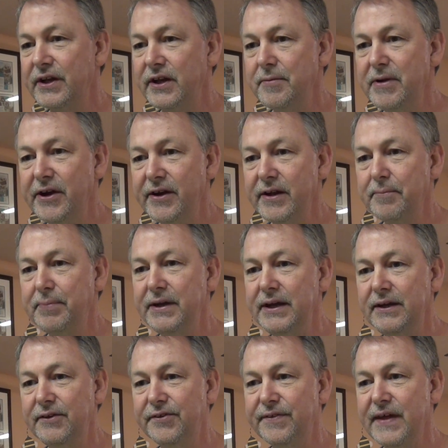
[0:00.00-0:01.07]
Let me get a
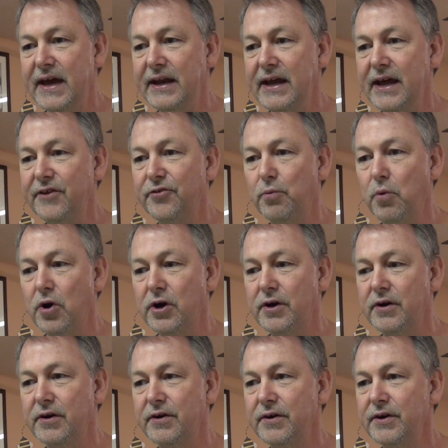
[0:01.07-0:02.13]
piece that has
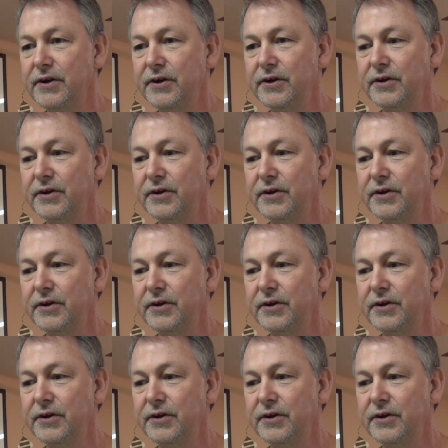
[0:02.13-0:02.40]
worker